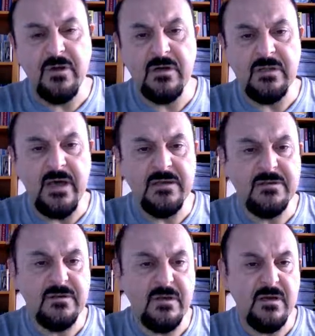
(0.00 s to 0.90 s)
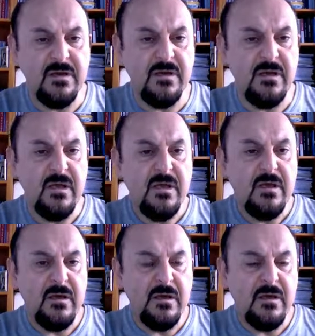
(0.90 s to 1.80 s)
glance
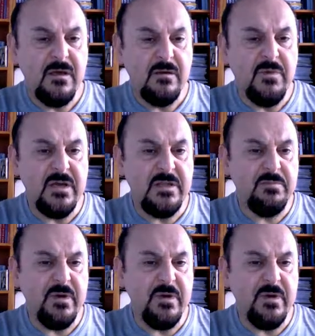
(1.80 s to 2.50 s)
might be